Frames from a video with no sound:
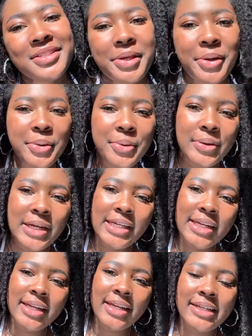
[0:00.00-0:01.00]
so
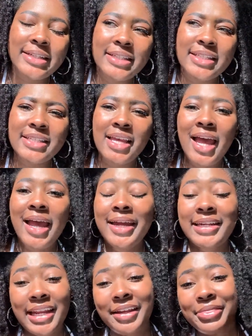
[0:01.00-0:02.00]
it is
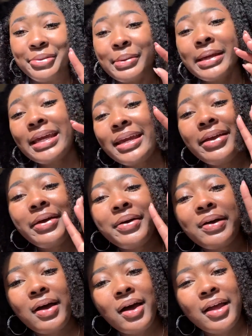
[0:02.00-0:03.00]
day three
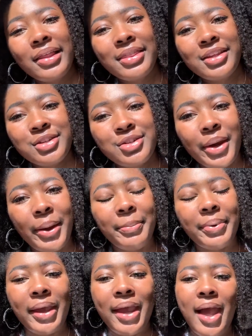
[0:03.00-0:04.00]
on the trip.
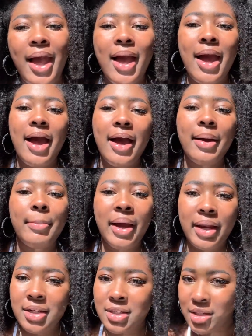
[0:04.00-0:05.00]
Um,
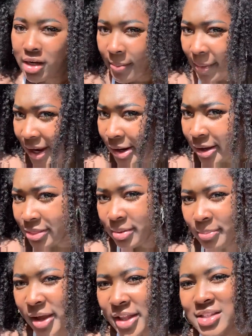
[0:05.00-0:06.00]
I just took my hair out the
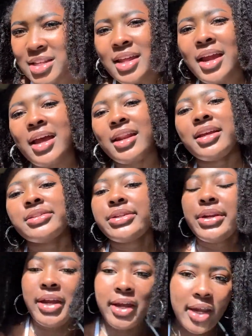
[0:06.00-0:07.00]
bun that I had
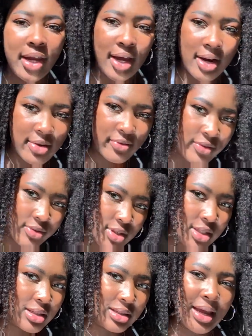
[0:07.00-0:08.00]
yesterday and kind of
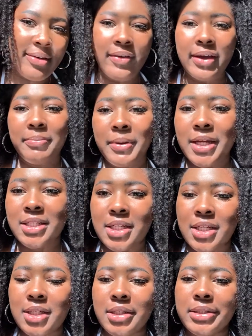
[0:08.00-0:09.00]
just have like
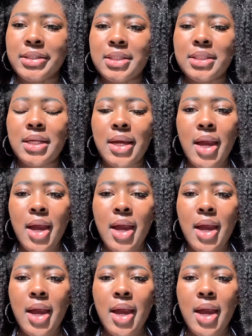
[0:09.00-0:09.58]
pigtails.